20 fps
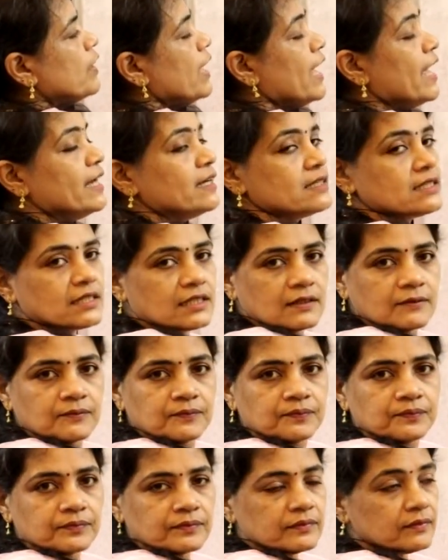x,
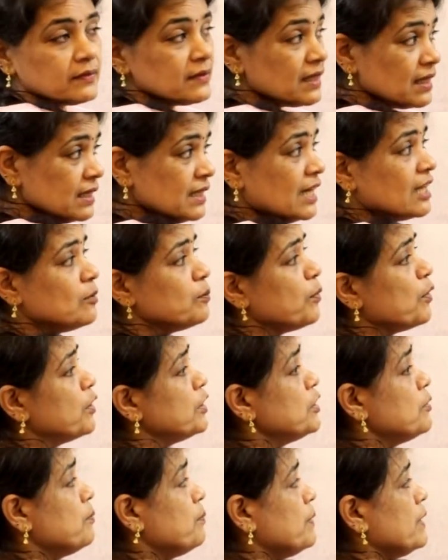that
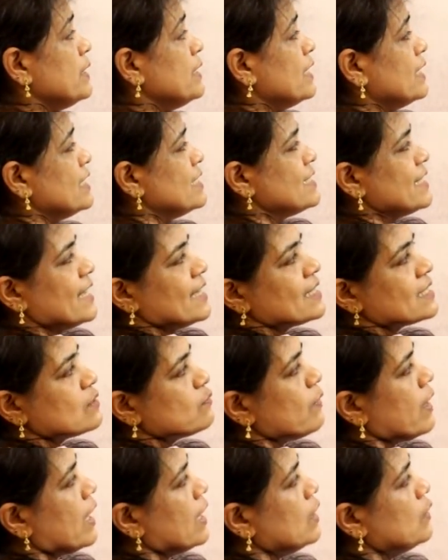point P, that is x
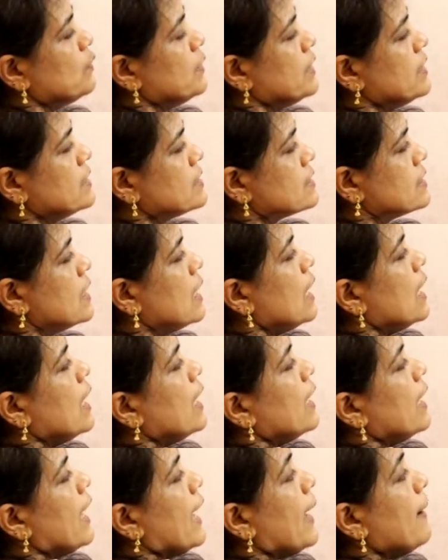value, is
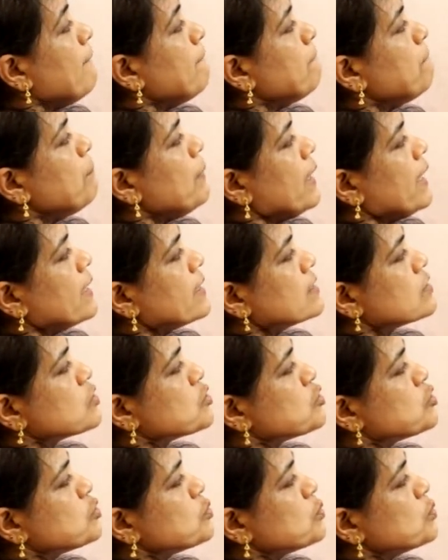
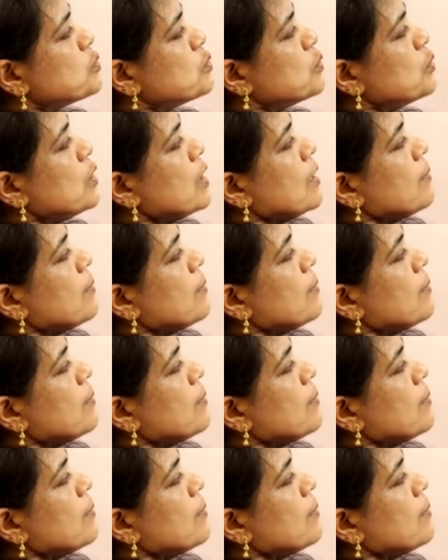mx2